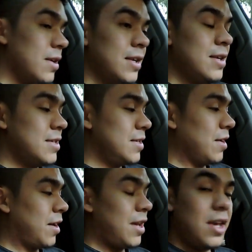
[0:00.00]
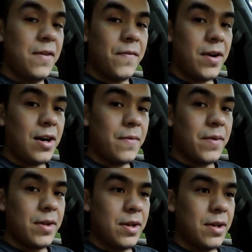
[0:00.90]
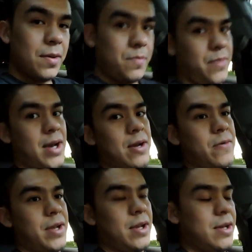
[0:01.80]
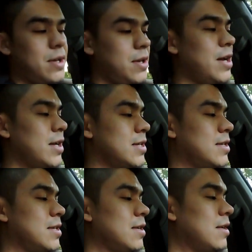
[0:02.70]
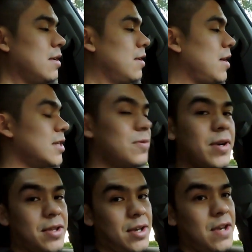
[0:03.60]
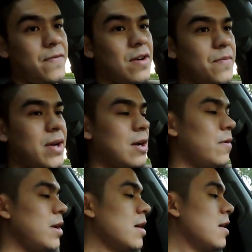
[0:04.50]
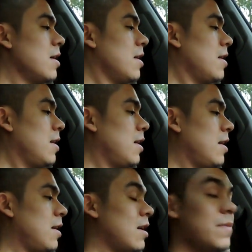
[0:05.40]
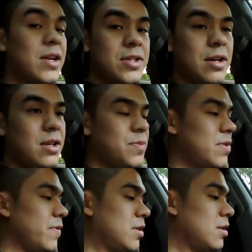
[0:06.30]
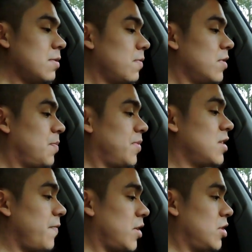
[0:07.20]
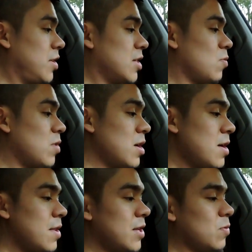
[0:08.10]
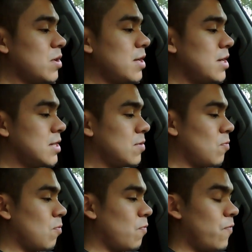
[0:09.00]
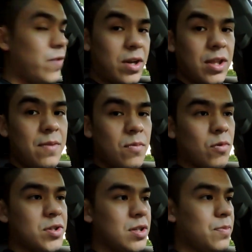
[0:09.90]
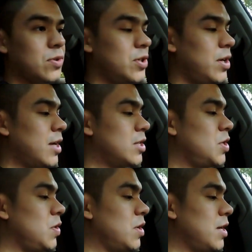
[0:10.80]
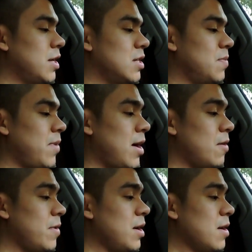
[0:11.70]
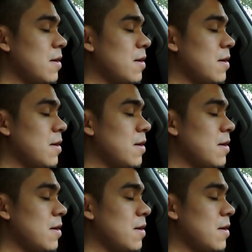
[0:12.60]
it is the key fob battery. Yes, that's right, the key fob battery. And I'm not talking specific to this one. This one is fairly more simple to get to its battery,